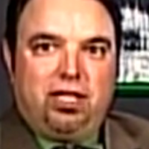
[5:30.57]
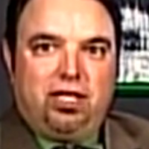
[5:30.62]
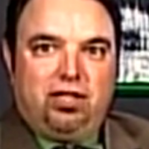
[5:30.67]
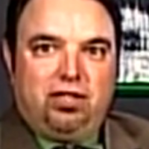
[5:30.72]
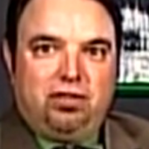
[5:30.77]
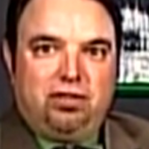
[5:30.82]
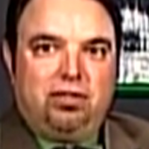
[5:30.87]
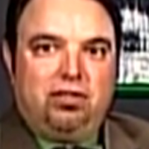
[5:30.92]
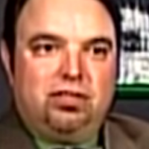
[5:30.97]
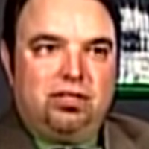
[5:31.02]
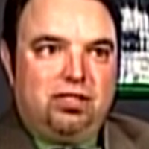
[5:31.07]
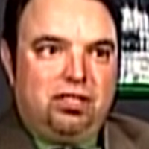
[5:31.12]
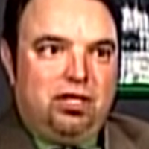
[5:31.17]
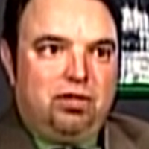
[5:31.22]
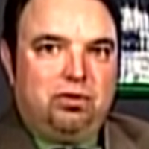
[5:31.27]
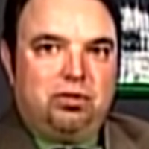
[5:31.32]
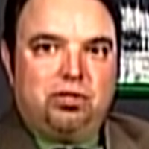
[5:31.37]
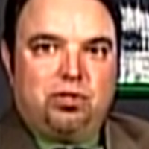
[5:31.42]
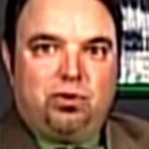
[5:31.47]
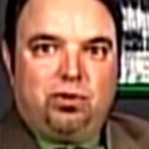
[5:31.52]
He could,
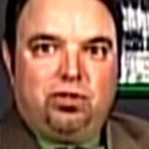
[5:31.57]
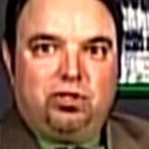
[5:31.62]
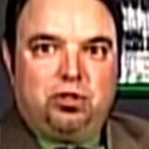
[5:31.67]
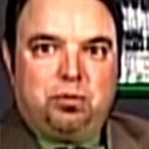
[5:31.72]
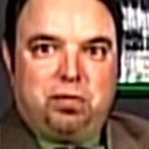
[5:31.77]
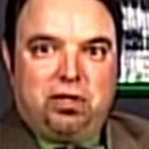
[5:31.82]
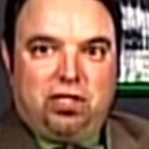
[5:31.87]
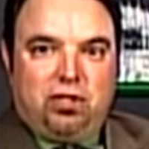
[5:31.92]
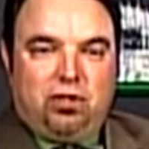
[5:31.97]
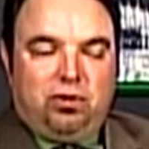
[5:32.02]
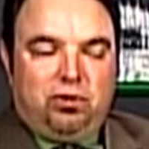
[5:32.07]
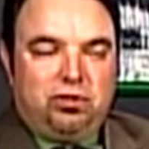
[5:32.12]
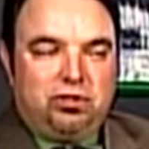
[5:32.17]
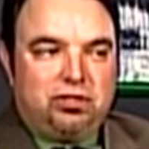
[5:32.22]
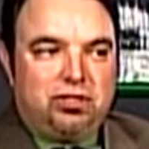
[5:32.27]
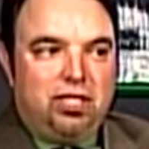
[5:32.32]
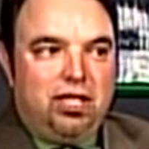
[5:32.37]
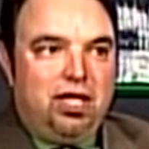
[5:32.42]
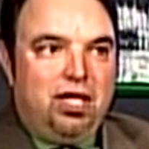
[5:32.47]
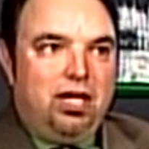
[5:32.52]
score those big
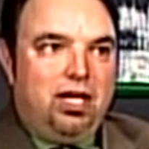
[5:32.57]
goals.